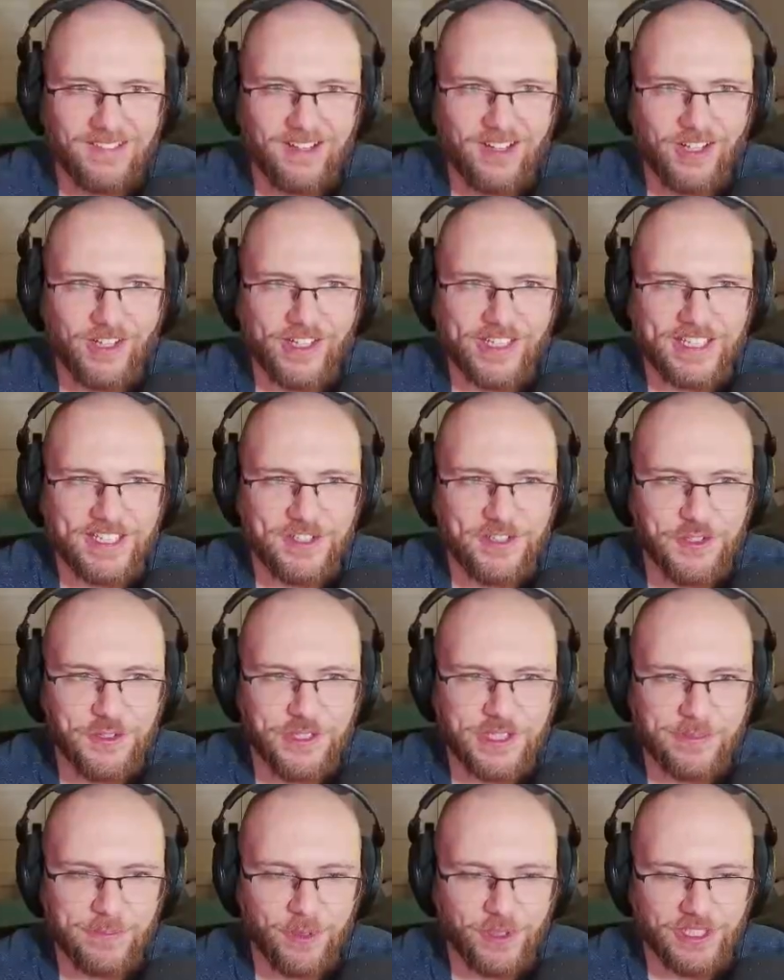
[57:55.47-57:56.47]
All I can do
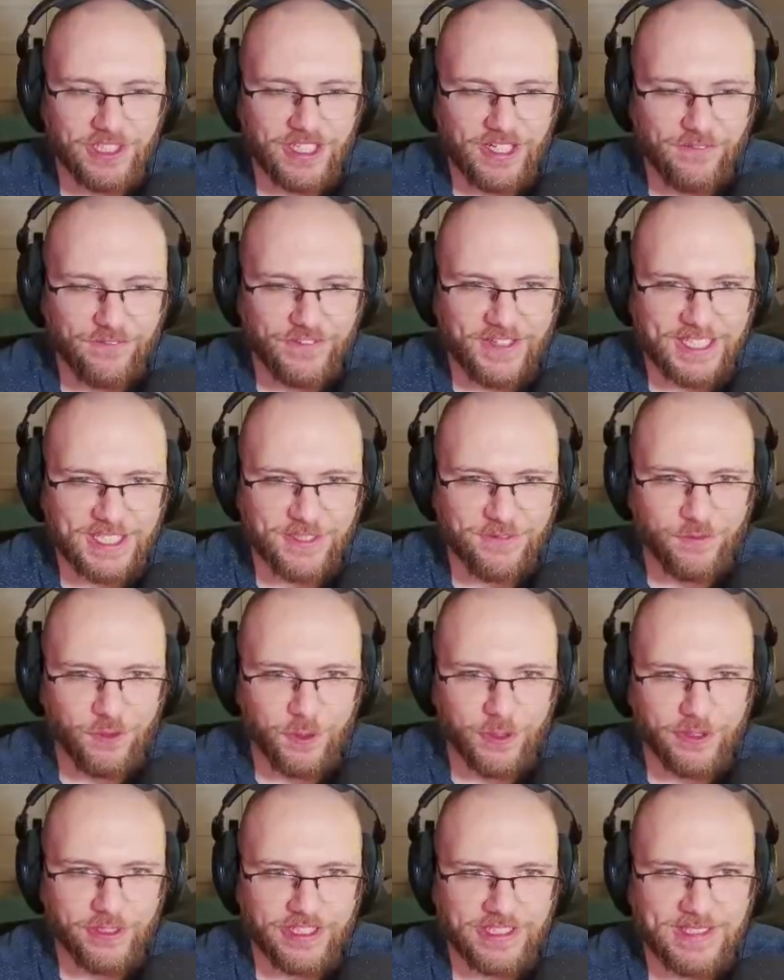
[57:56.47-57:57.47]
is put it on fast
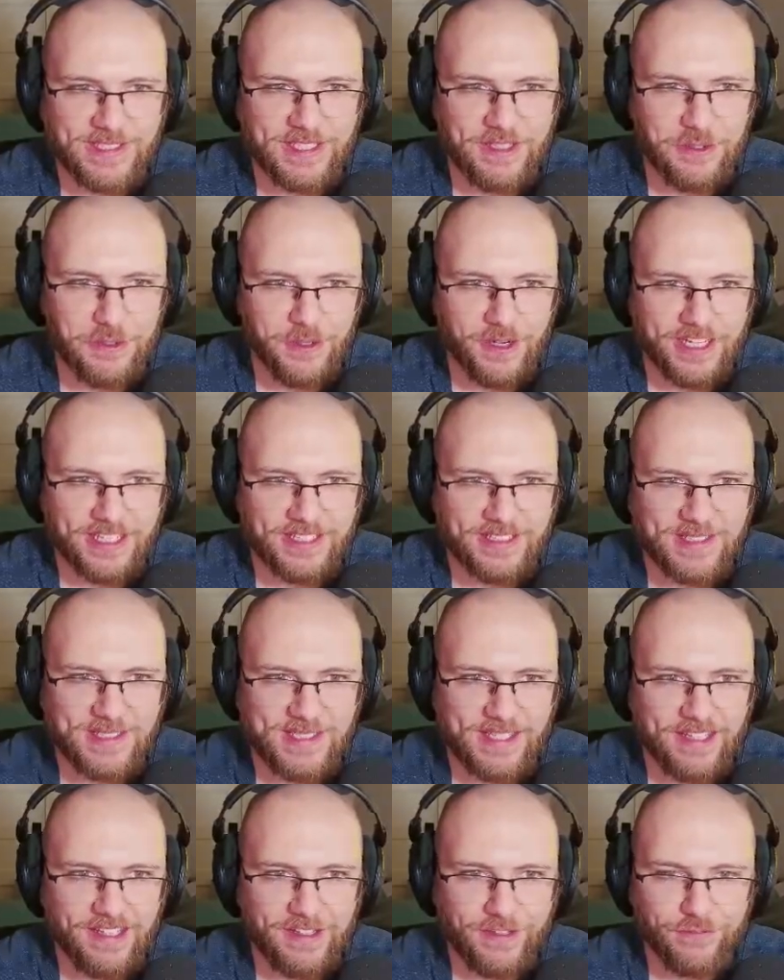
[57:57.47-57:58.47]
forward and see who I can
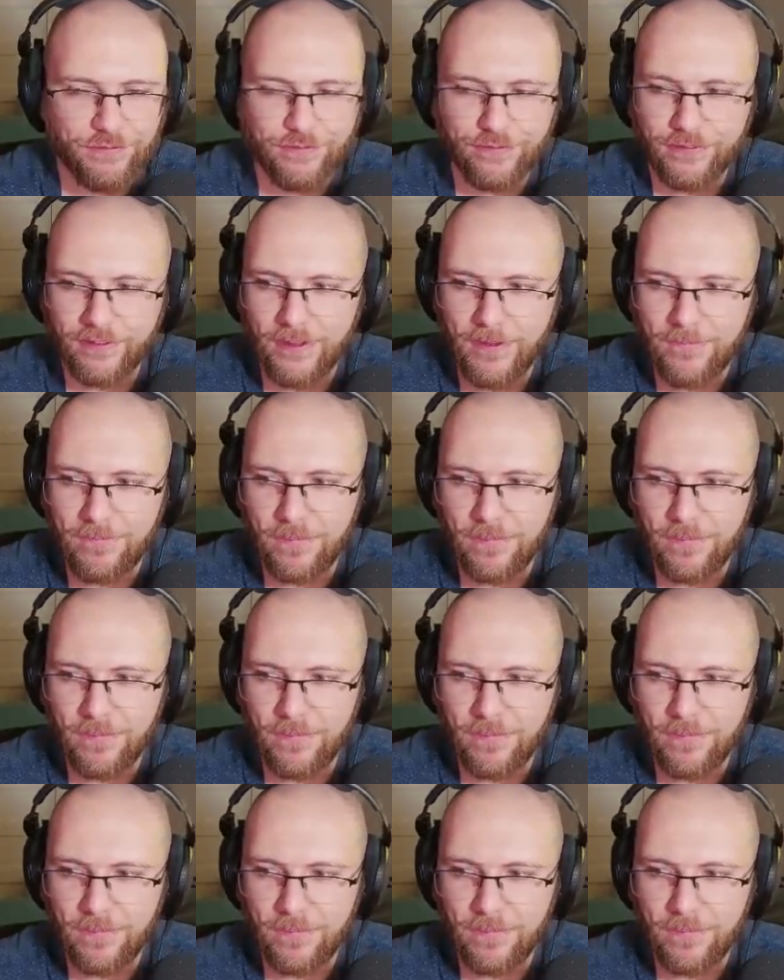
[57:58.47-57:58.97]
save.